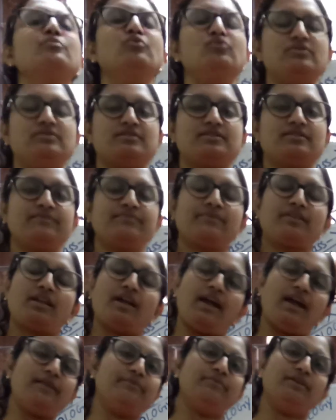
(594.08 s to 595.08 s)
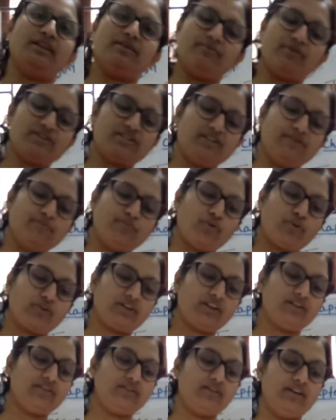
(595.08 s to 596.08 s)
pools, and very much
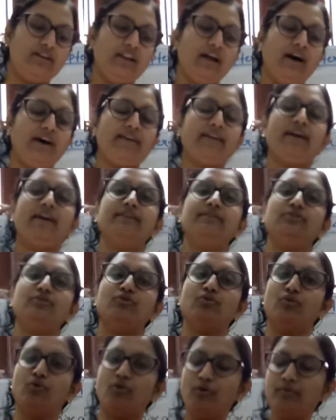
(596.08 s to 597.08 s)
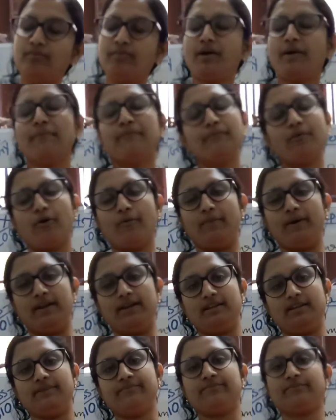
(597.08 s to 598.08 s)
important, learn at your home
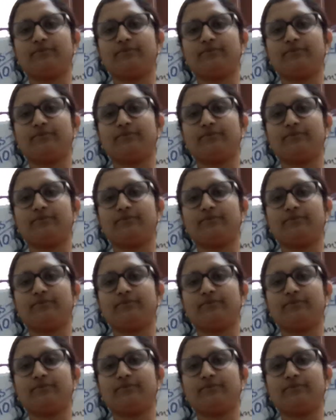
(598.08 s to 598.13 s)
properly.